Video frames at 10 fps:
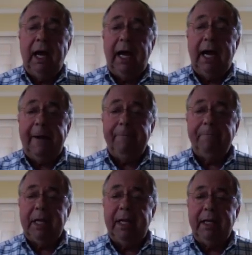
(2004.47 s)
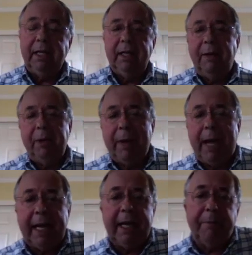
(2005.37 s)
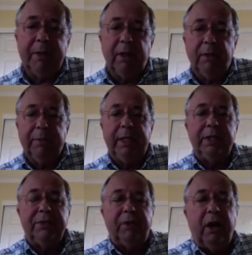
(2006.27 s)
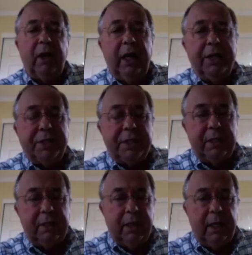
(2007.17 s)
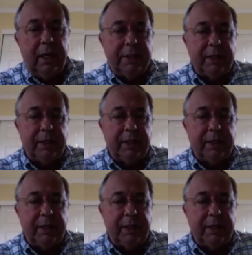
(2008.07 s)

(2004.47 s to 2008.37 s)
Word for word: Uh, and let me back up a little bit as far as uh,